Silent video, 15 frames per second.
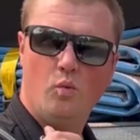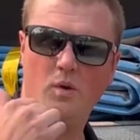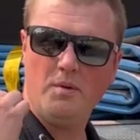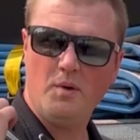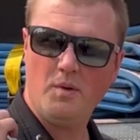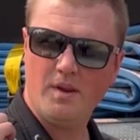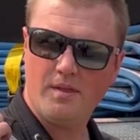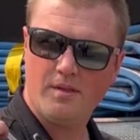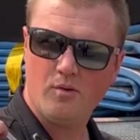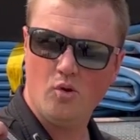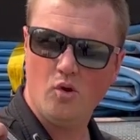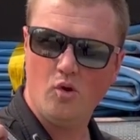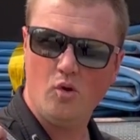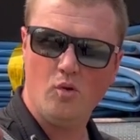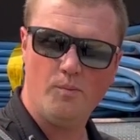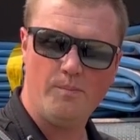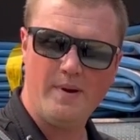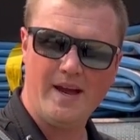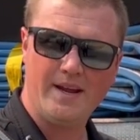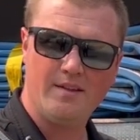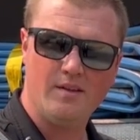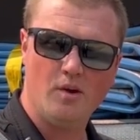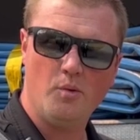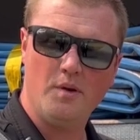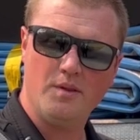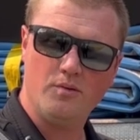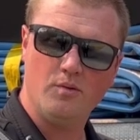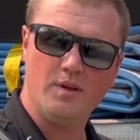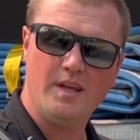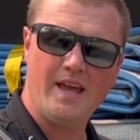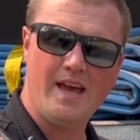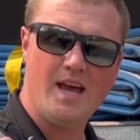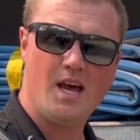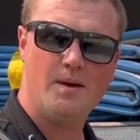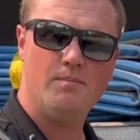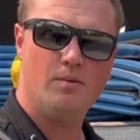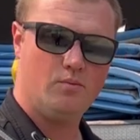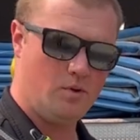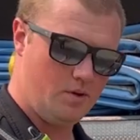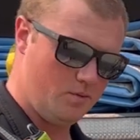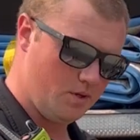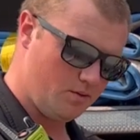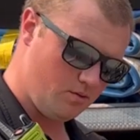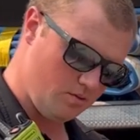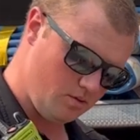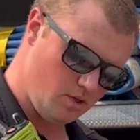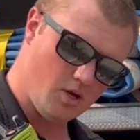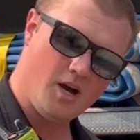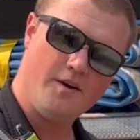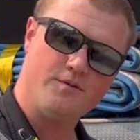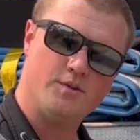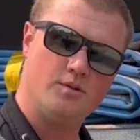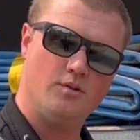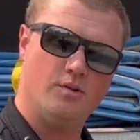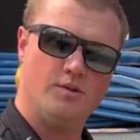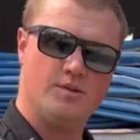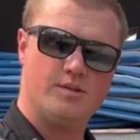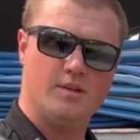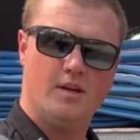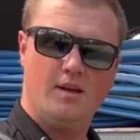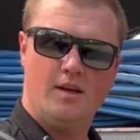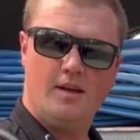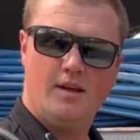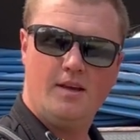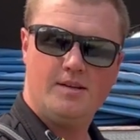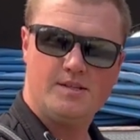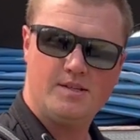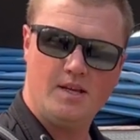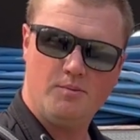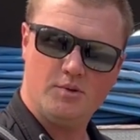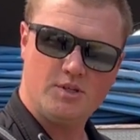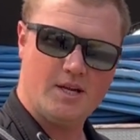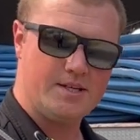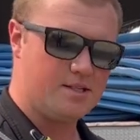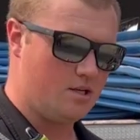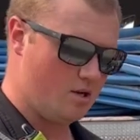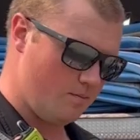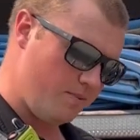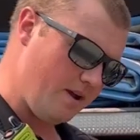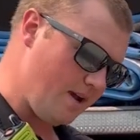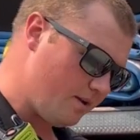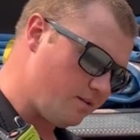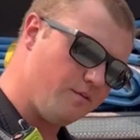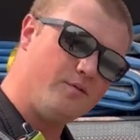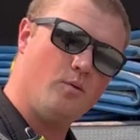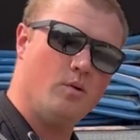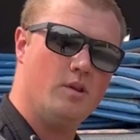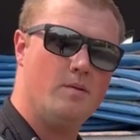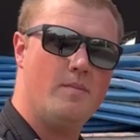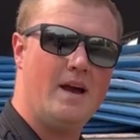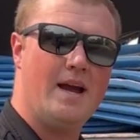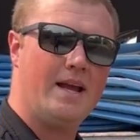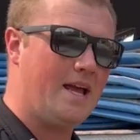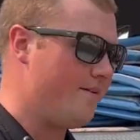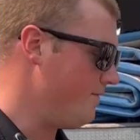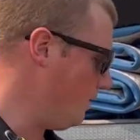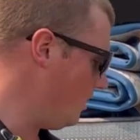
when we went through back there, we went through the cab, we went through the officer's seat, which has an air pack. The 4 in the back have an